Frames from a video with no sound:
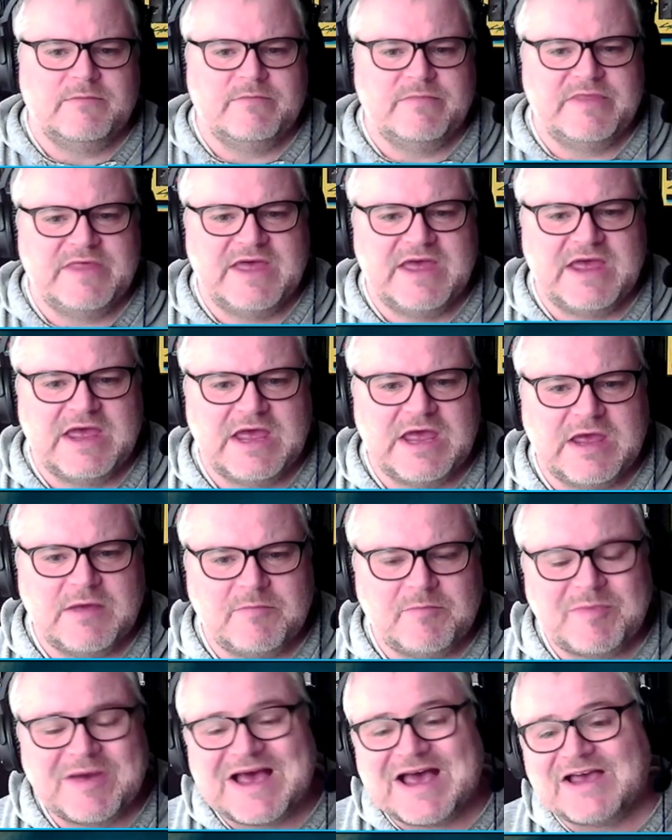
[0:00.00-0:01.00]
their
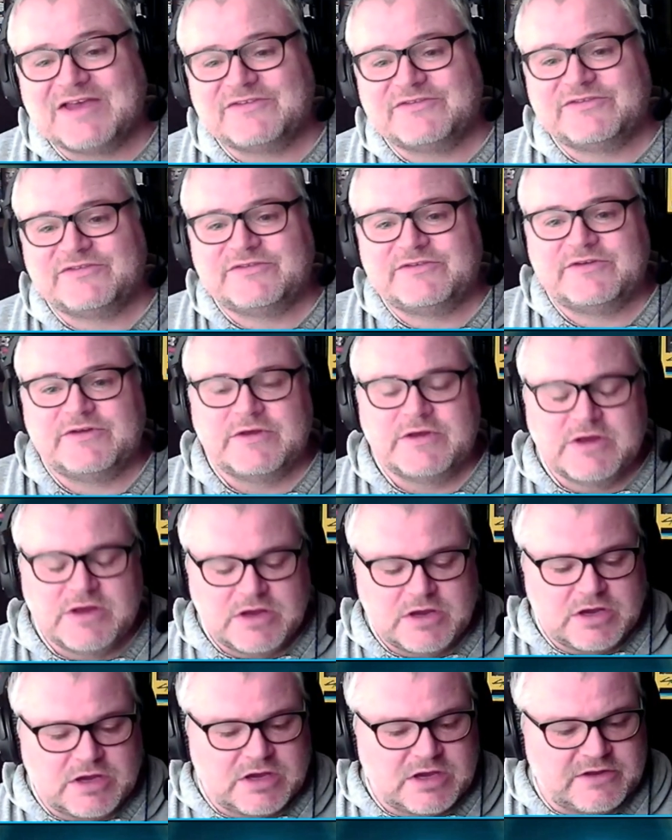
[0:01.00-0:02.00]
past.
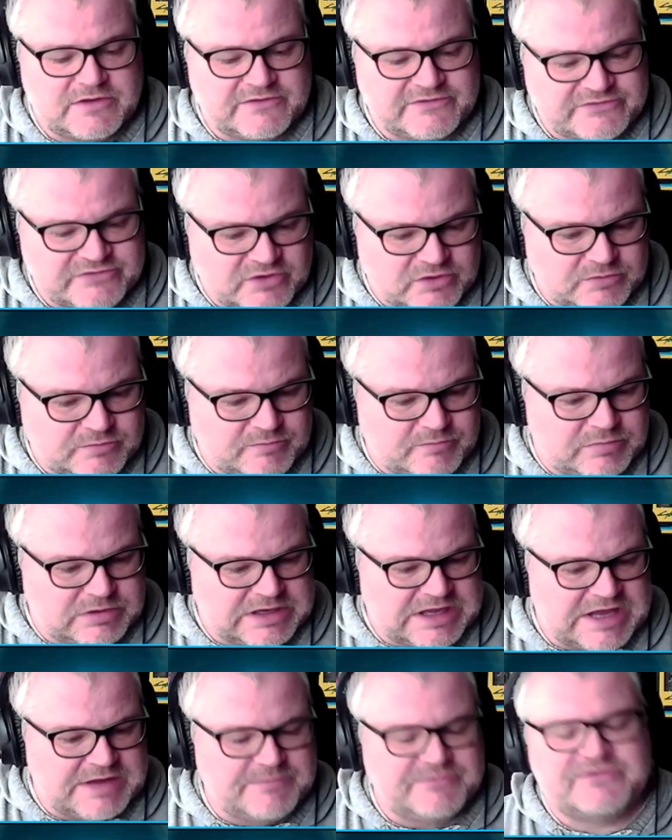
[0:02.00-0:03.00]
The son
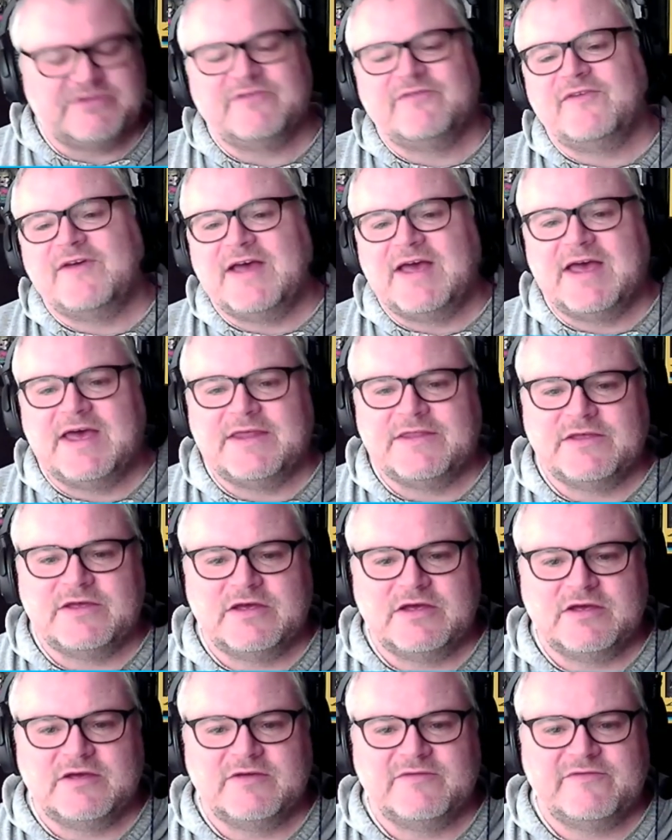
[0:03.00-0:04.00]
blames the
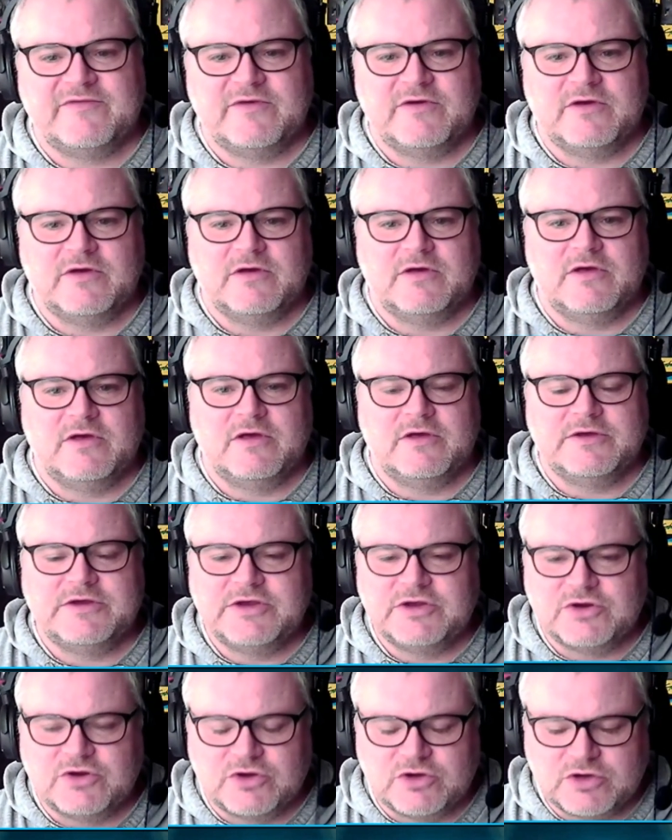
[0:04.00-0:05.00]
father for,
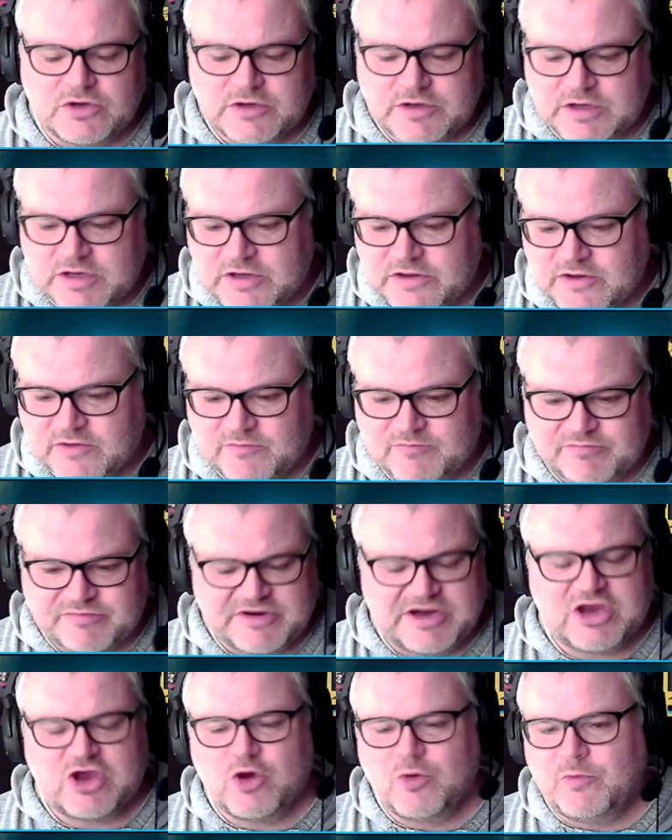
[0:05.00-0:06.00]
you know, the
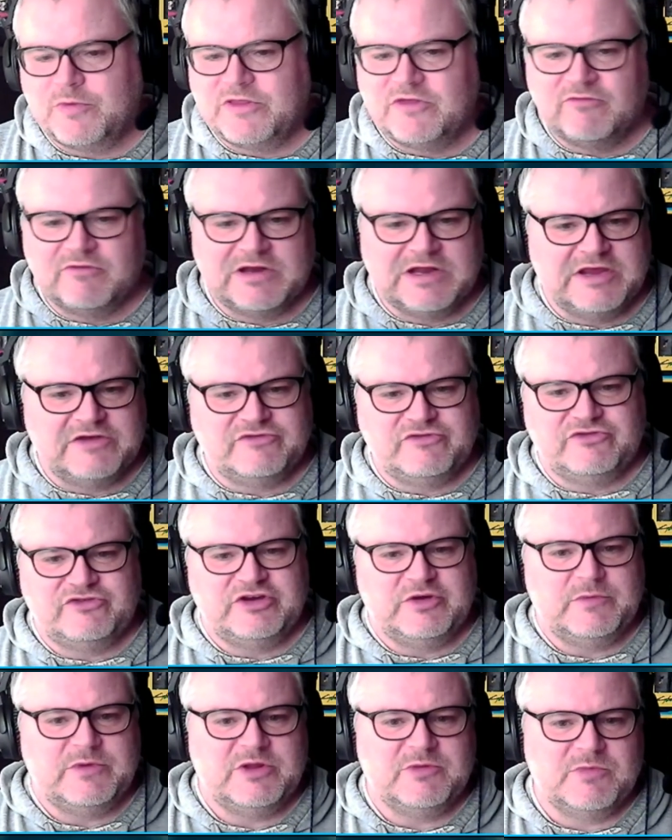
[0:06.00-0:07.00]
breakup with the
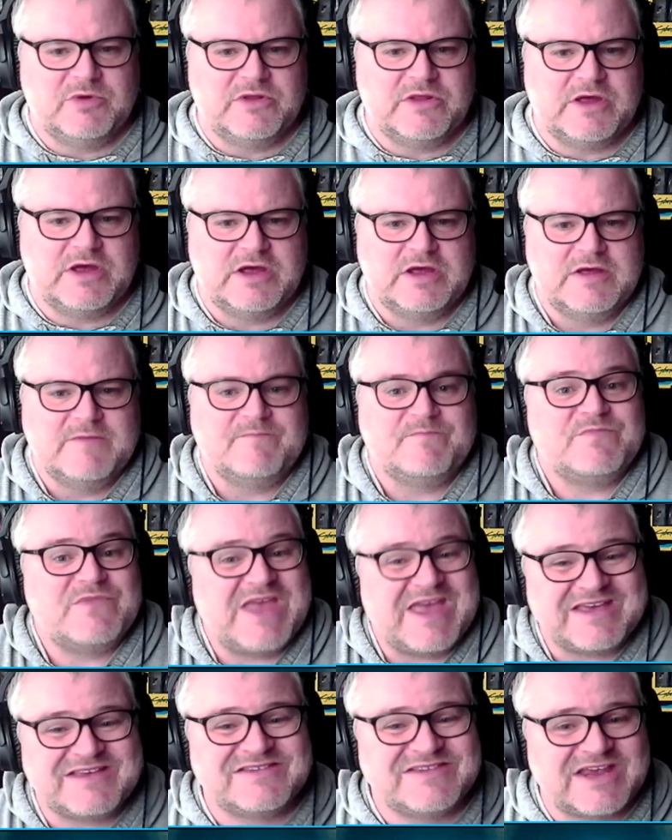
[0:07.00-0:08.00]
relationship with the mother,
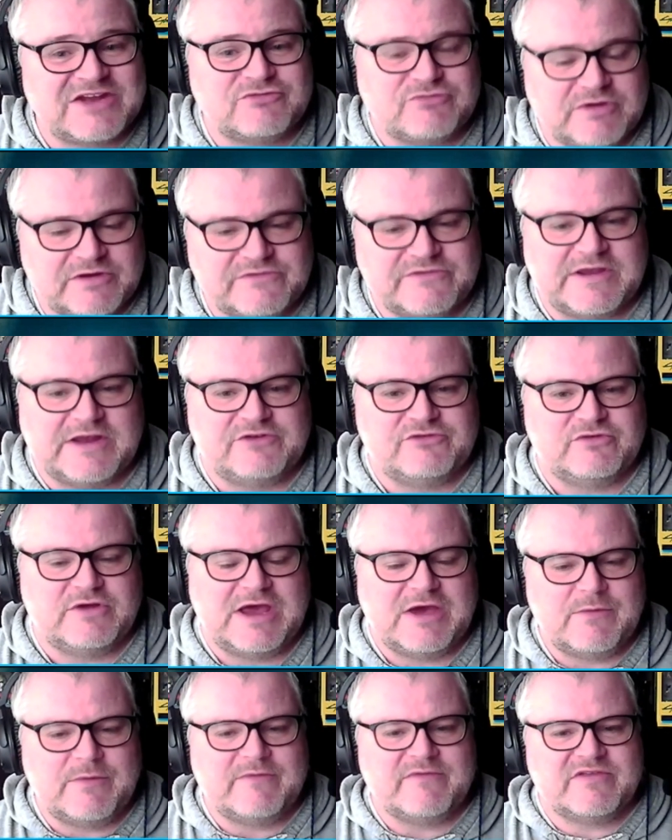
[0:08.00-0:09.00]
etc., etc.
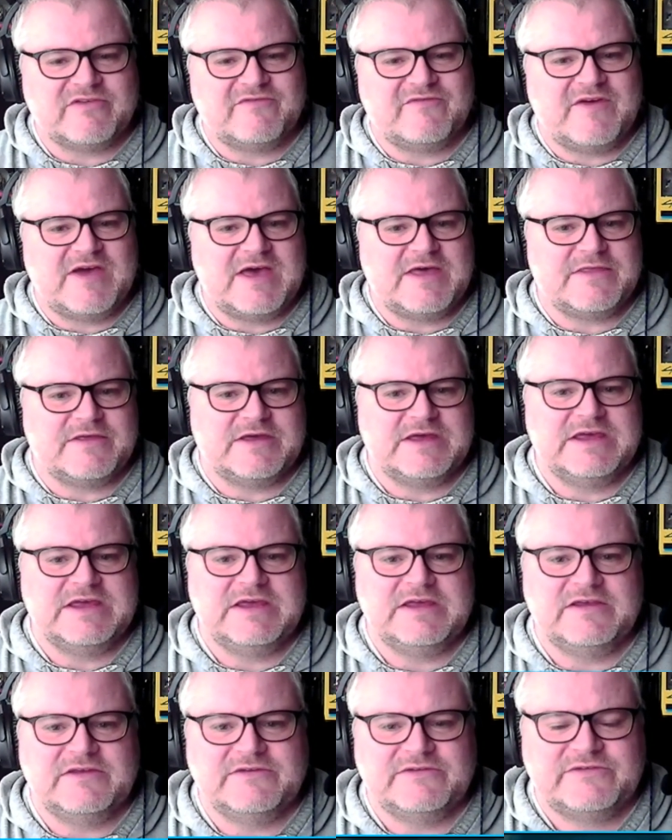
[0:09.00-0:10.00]
However, the father
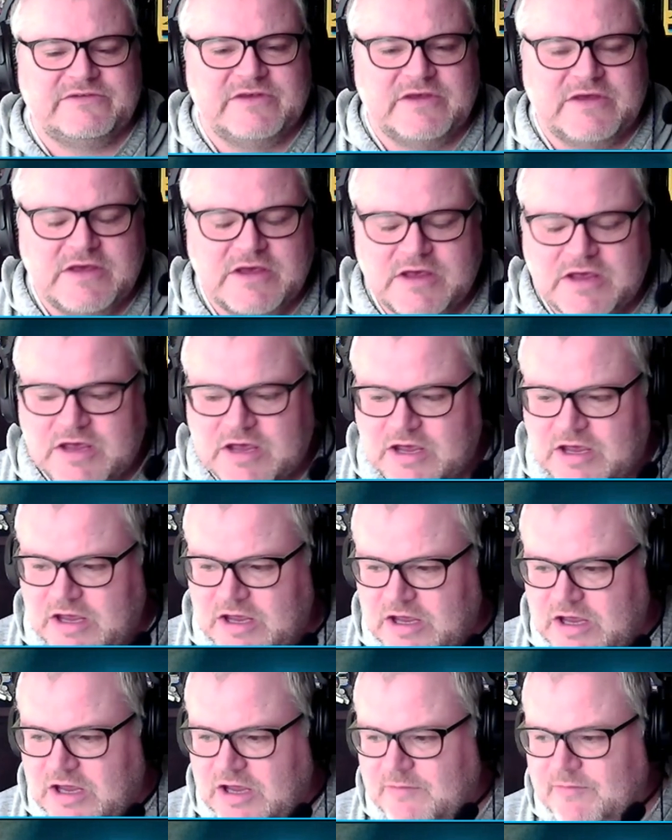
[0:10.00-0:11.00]
is
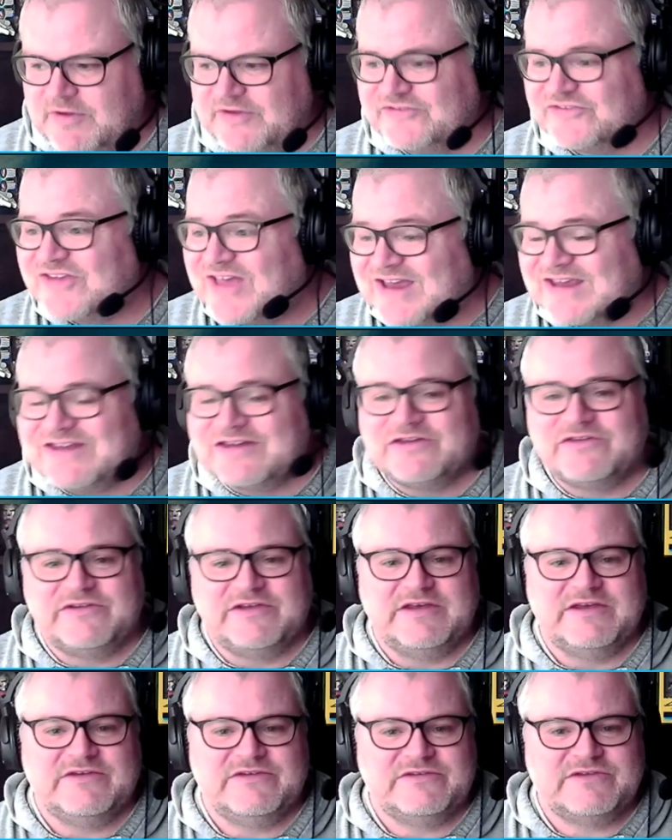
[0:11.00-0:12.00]
a
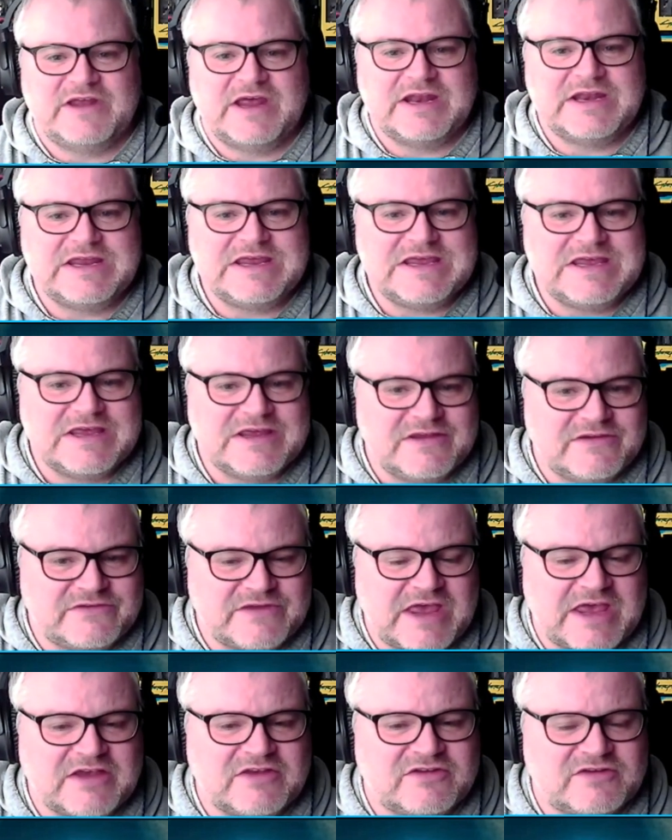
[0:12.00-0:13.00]
scientist, and he is
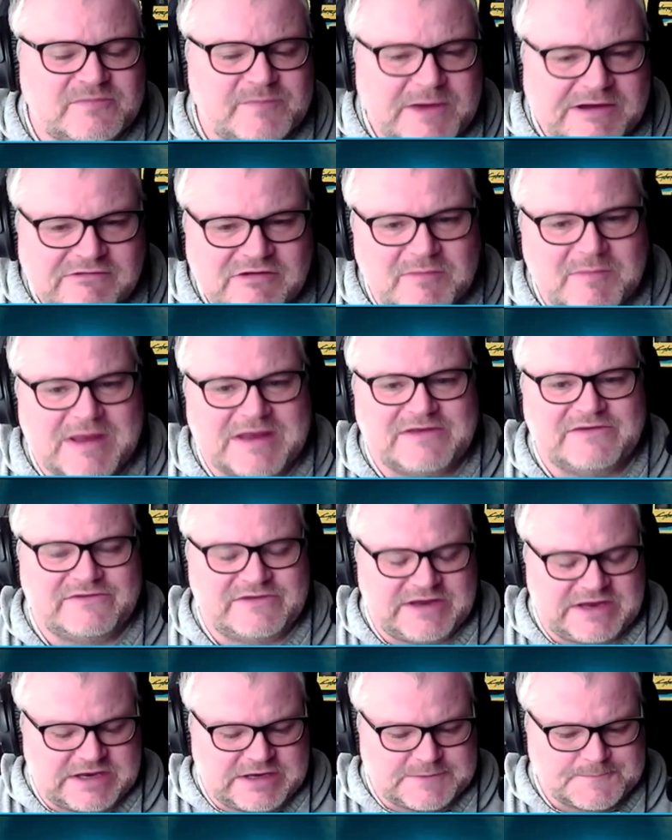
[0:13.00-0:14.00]

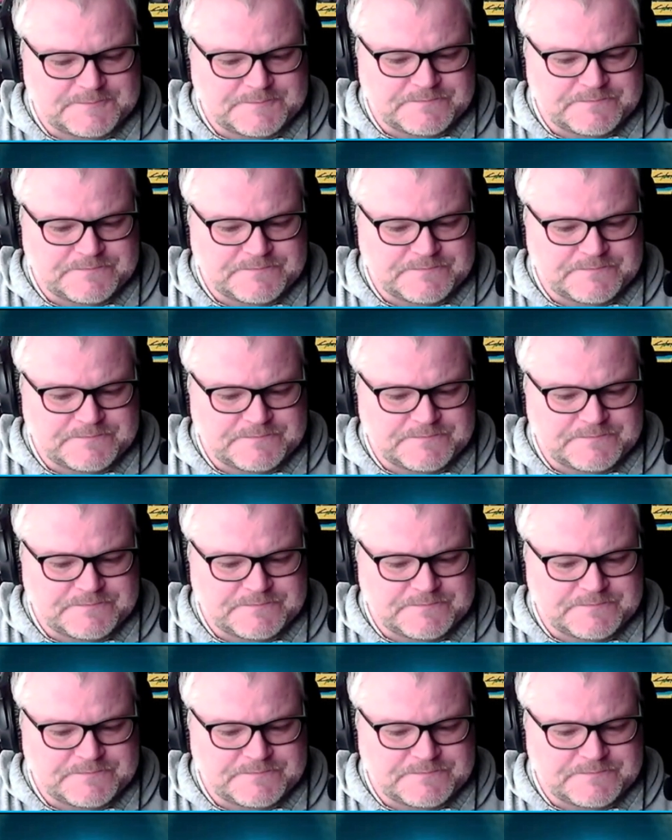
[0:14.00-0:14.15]
experimenting